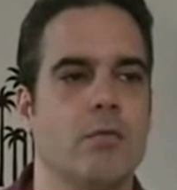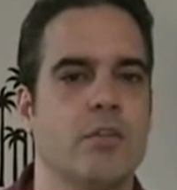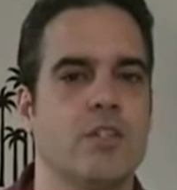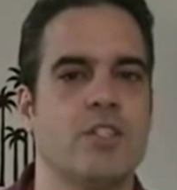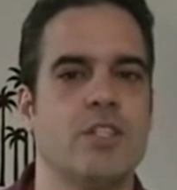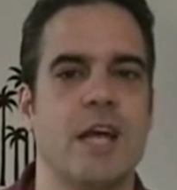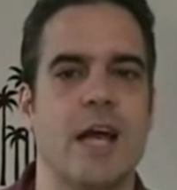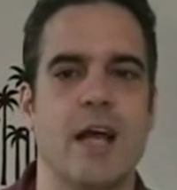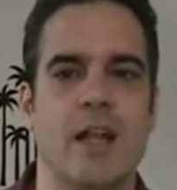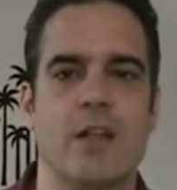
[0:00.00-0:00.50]
the
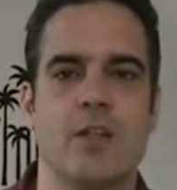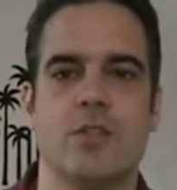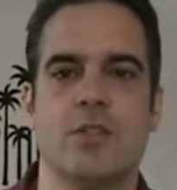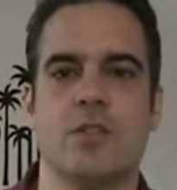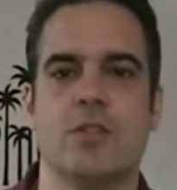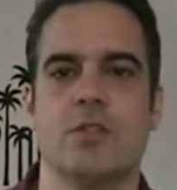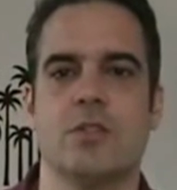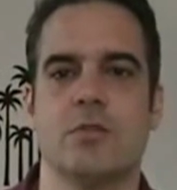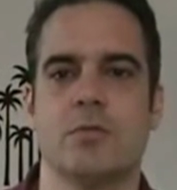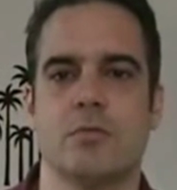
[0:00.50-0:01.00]

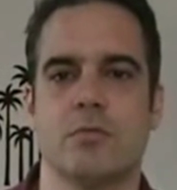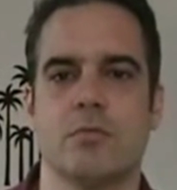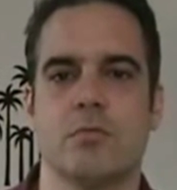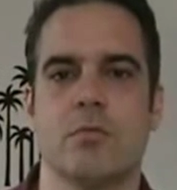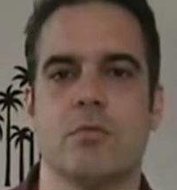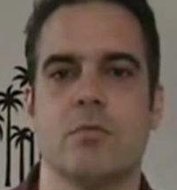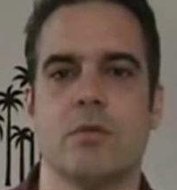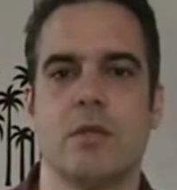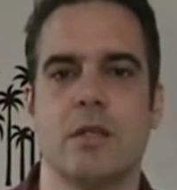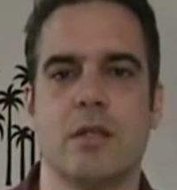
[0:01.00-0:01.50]
challenges
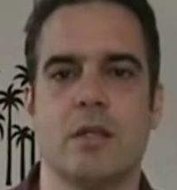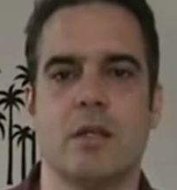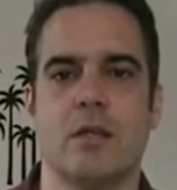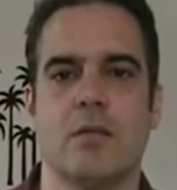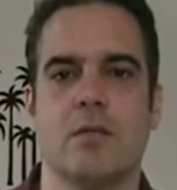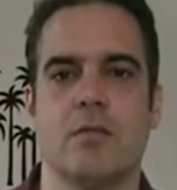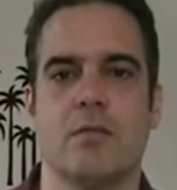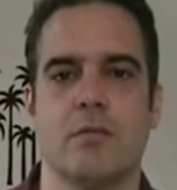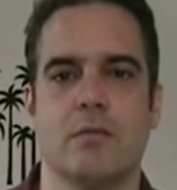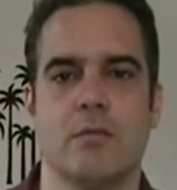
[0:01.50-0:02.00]
were
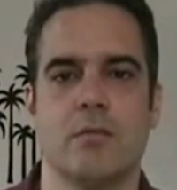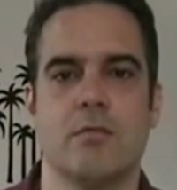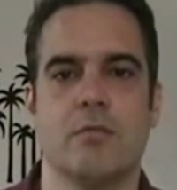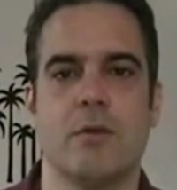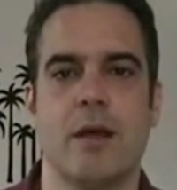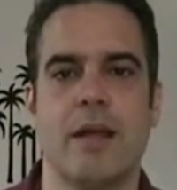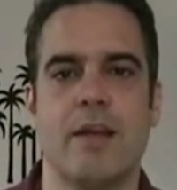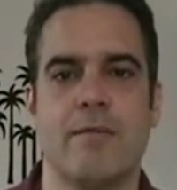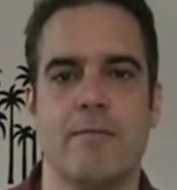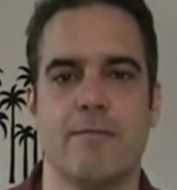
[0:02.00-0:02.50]
really
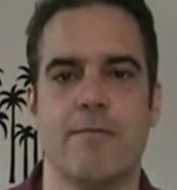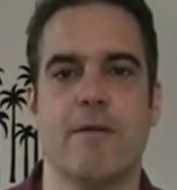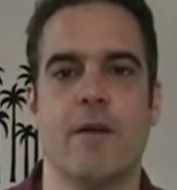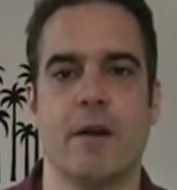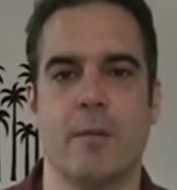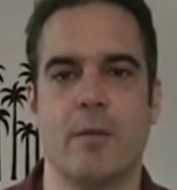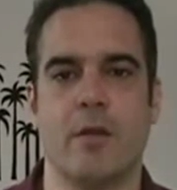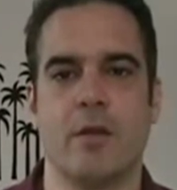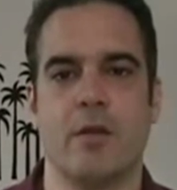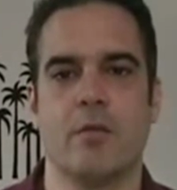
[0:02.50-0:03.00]
right in
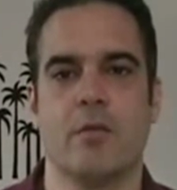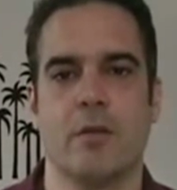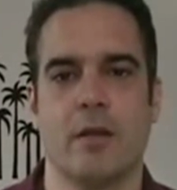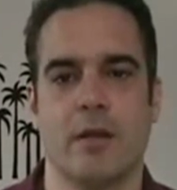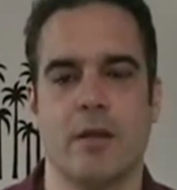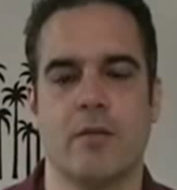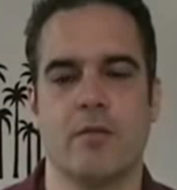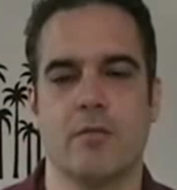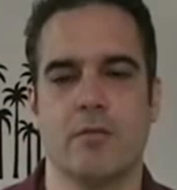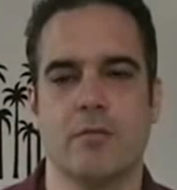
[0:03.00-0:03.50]
front of me,
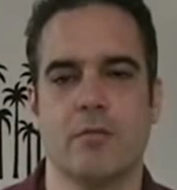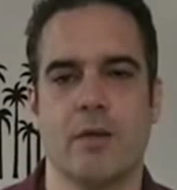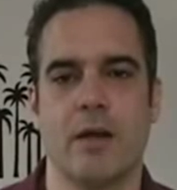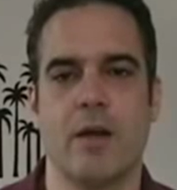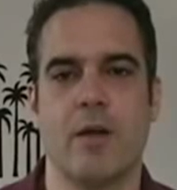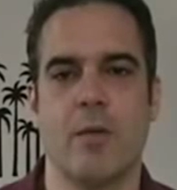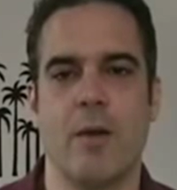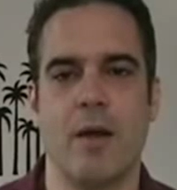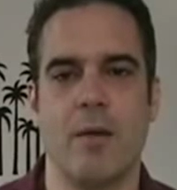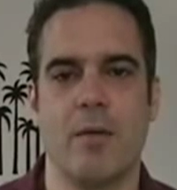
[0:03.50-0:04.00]
like
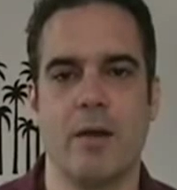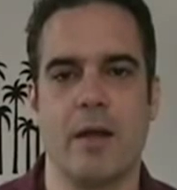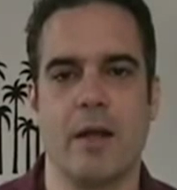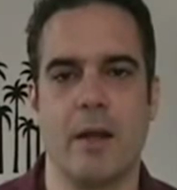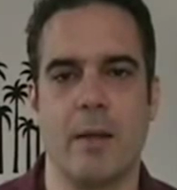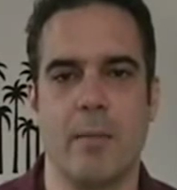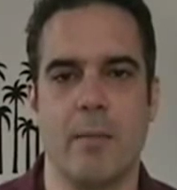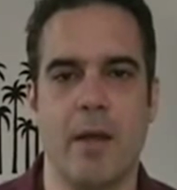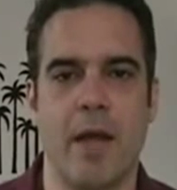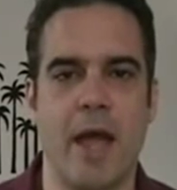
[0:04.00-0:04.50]
right away when I
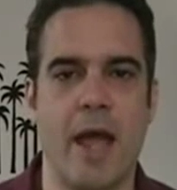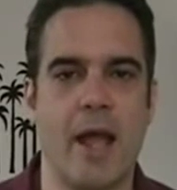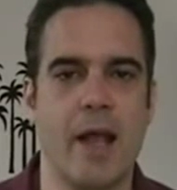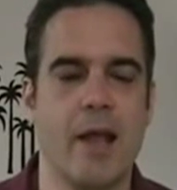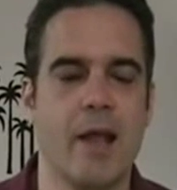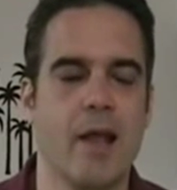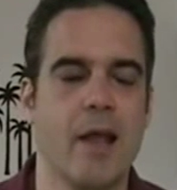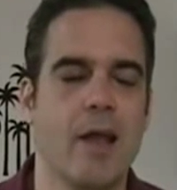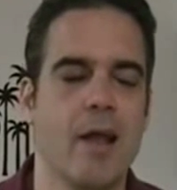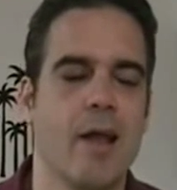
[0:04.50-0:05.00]
got
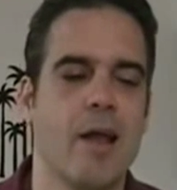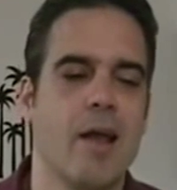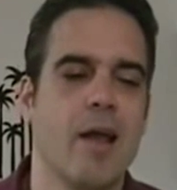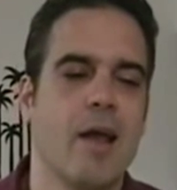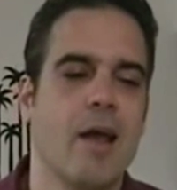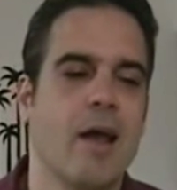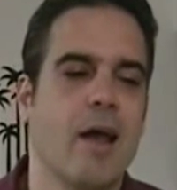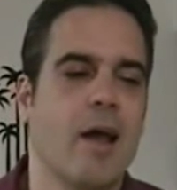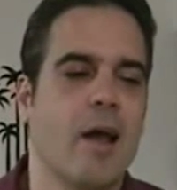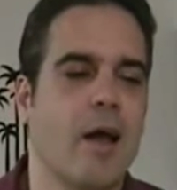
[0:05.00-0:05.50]
back.
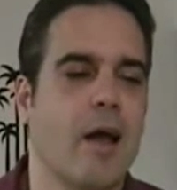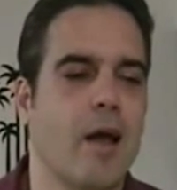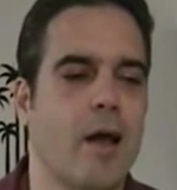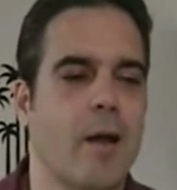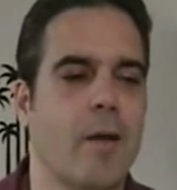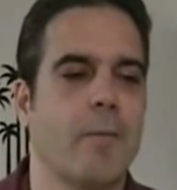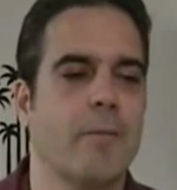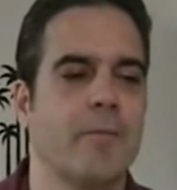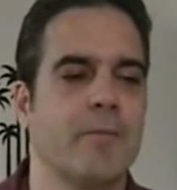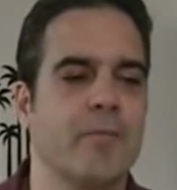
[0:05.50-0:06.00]

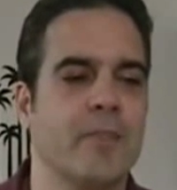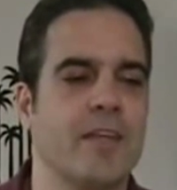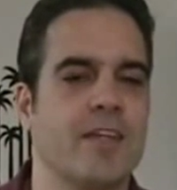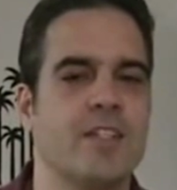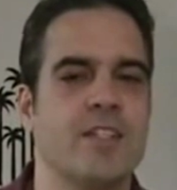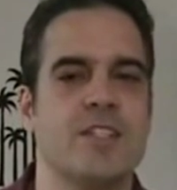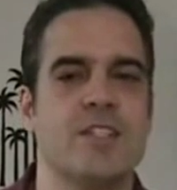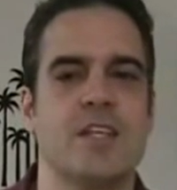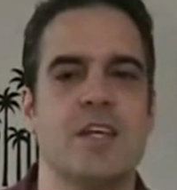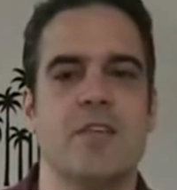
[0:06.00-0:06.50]

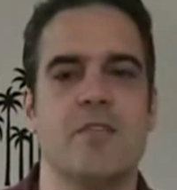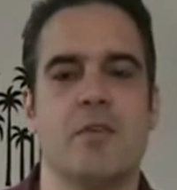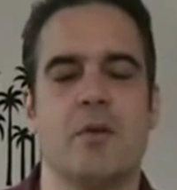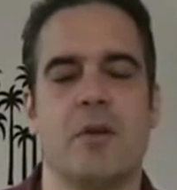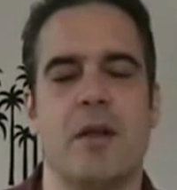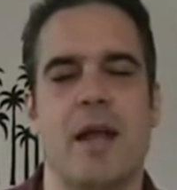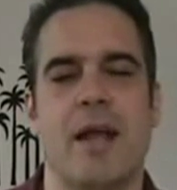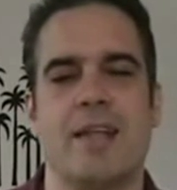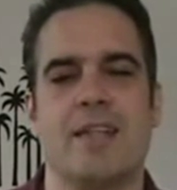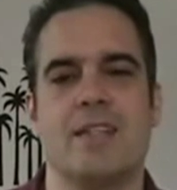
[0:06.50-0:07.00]
And just to give
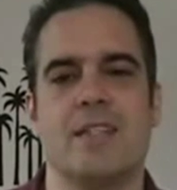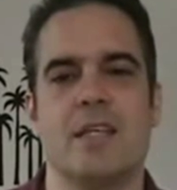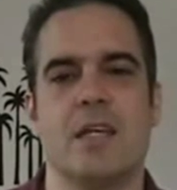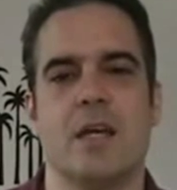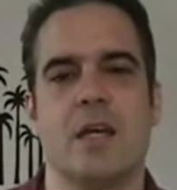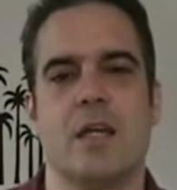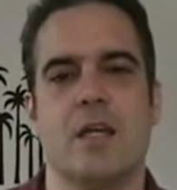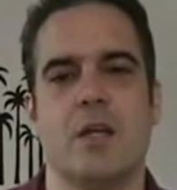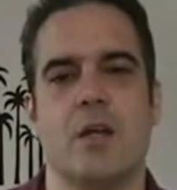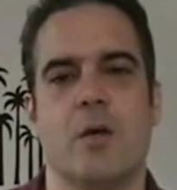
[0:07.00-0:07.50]
you an
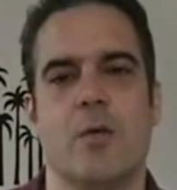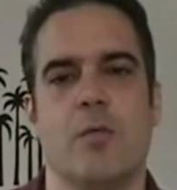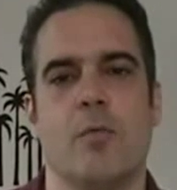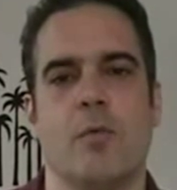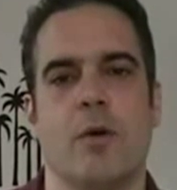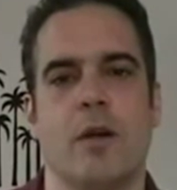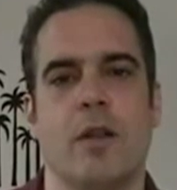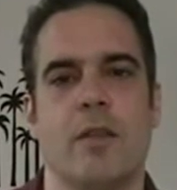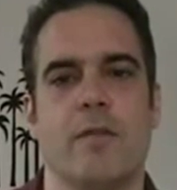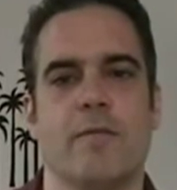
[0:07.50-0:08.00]
idea,
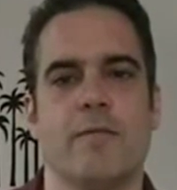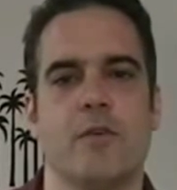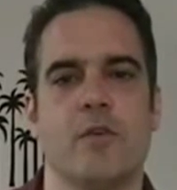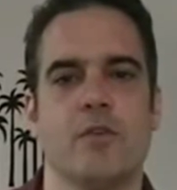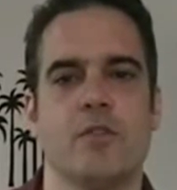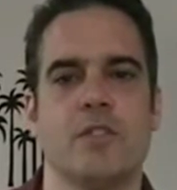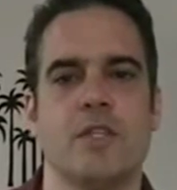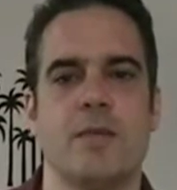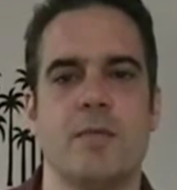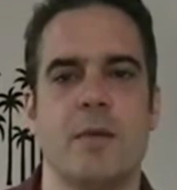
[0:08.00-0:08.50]
one of the
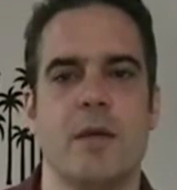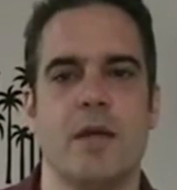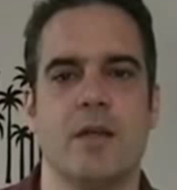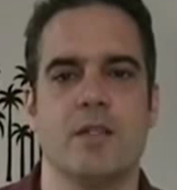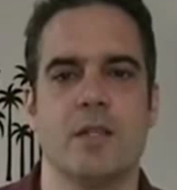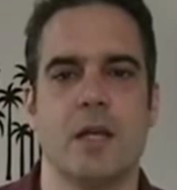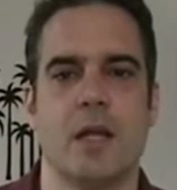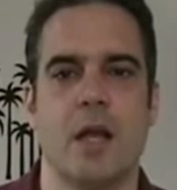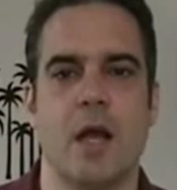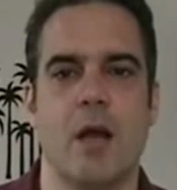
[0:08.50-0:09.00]
first
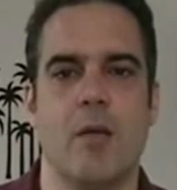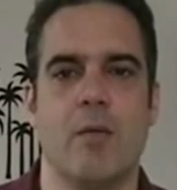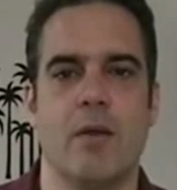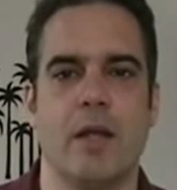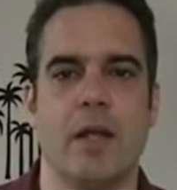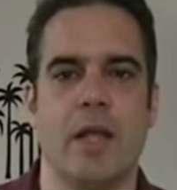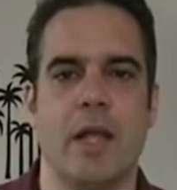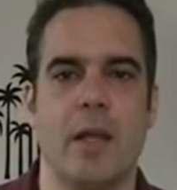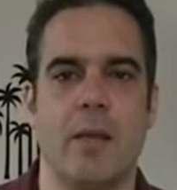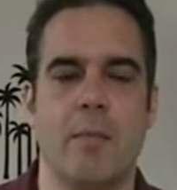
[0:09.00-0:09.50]
emails I got
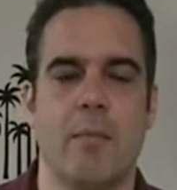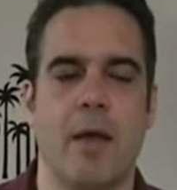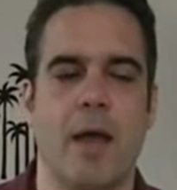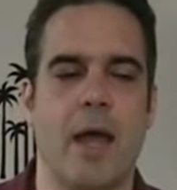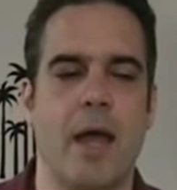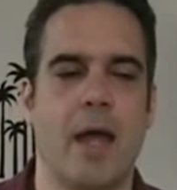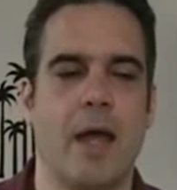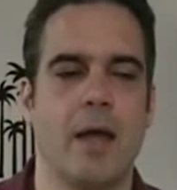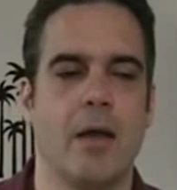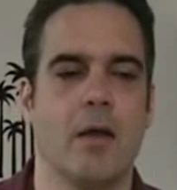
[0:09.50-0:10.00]
when I came
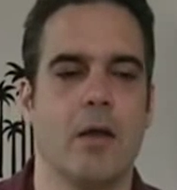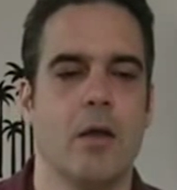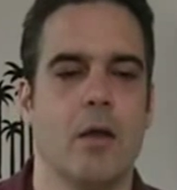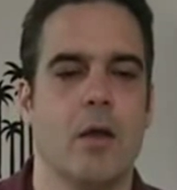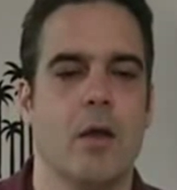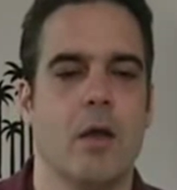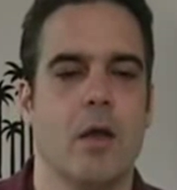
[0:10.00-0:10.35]
back,